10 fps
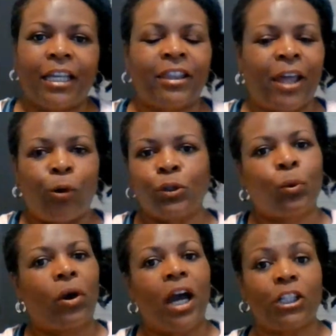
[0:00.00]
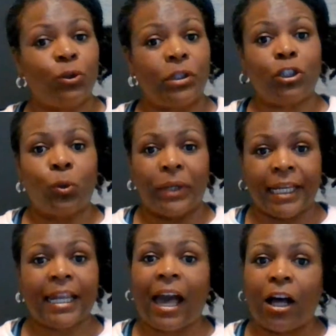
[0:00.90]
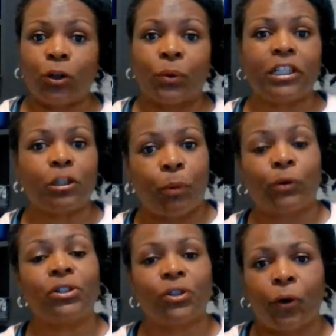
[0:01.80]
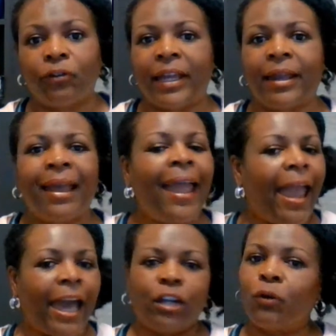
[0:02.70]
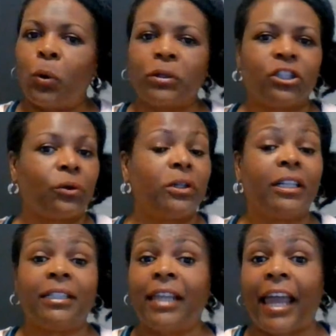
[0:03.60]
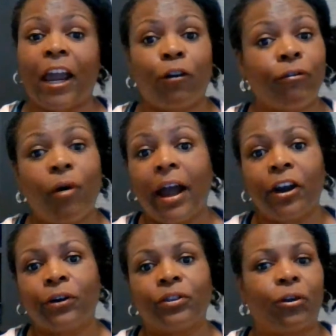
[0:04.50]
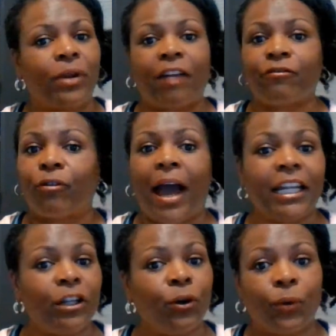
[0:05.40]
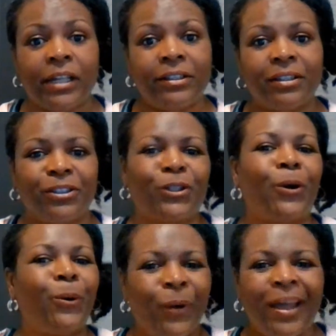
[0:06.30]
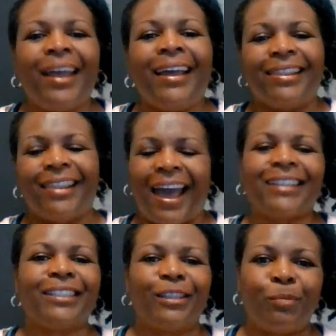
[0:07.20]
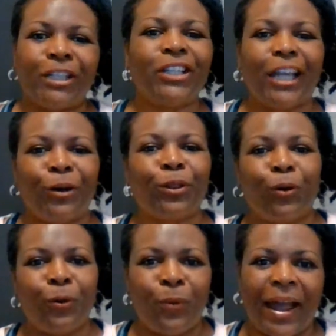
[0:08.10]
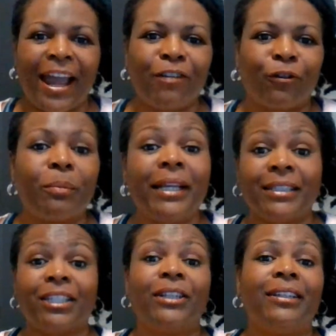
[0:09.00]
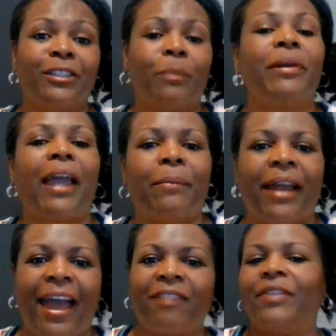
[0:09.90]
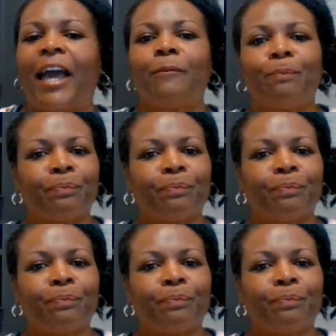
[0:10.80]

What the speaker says: Those were 120 calories per serving. And of course, they're cooked in the air fryer. They're not fried in grease. So that's a much healthier way for me to be able to have that.